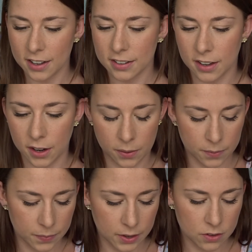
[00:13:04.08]
So
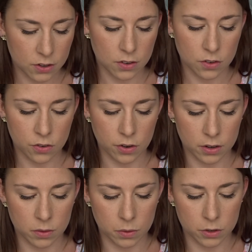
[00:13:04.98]
let's just try
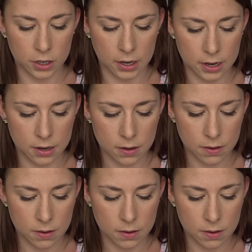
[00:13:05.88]
swatching it.